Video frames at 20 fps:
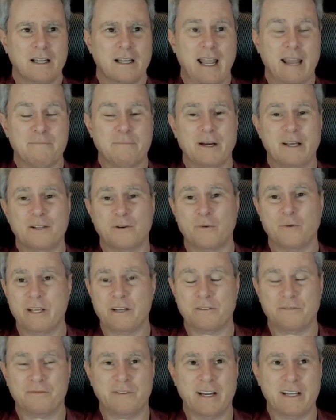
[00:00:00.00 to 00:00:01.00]
And by the way,
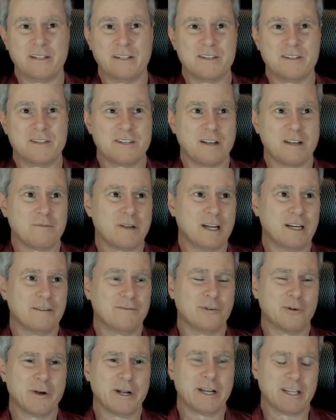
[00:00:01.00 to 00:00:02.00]
you'll find these same kind
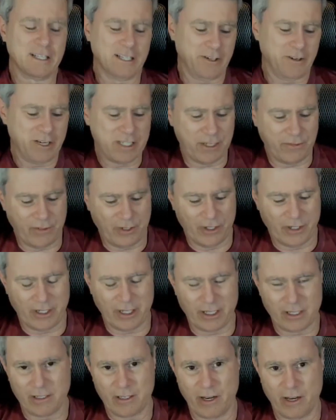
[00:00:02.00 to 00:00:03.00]
of irregularities if you
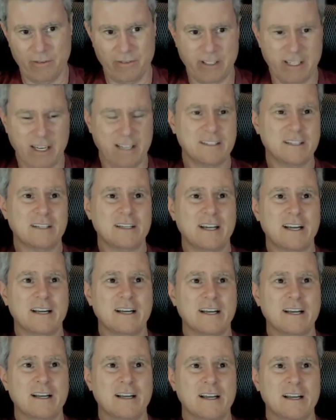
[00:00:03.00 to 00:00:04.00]
look at COVID-19 data.